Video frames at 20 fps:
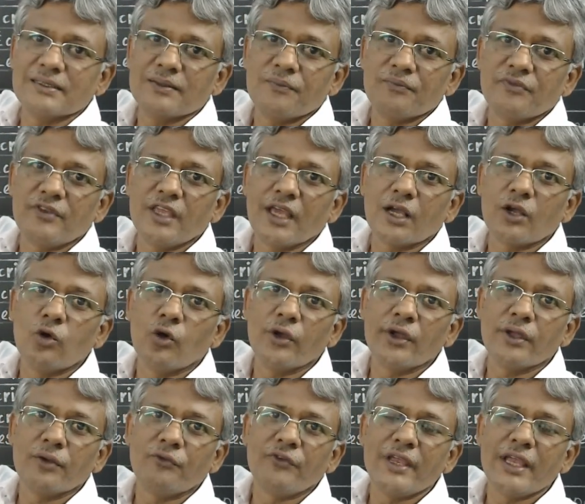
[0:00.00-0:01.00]
we
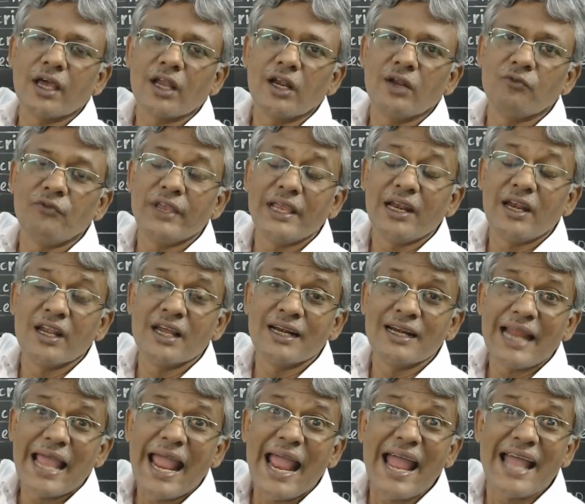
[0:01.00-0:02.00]
learn
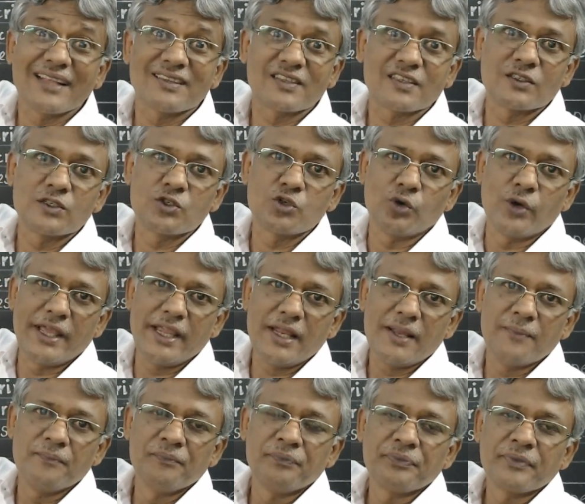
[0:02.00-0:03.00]
être today.
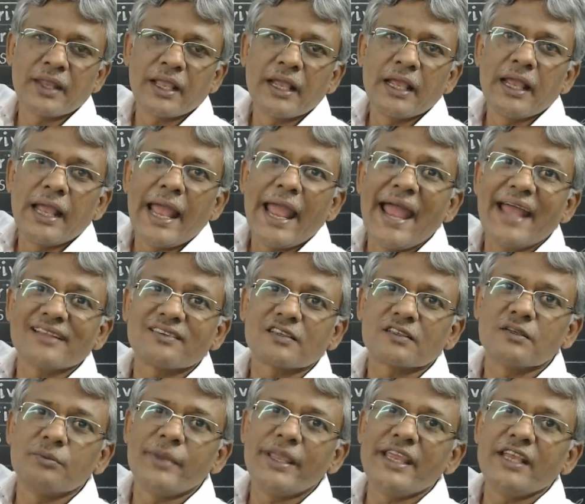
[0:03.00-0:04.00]
Être
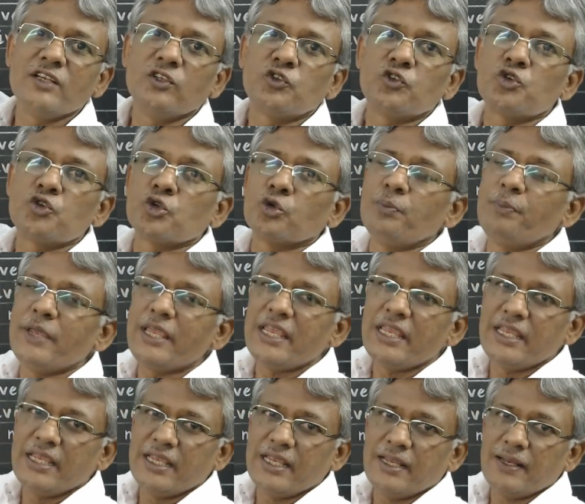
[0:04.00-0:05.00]
means to
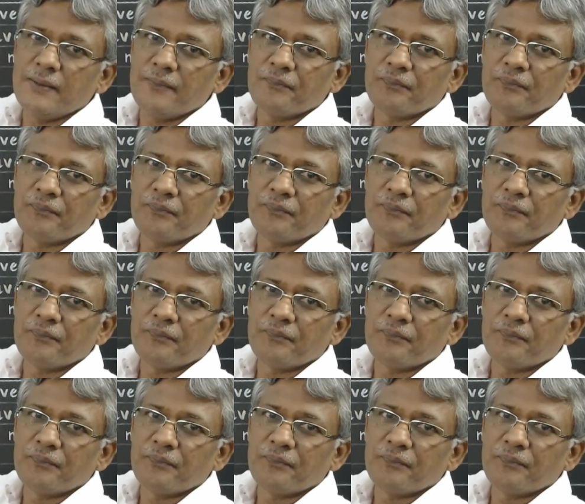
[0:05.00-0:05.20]
be.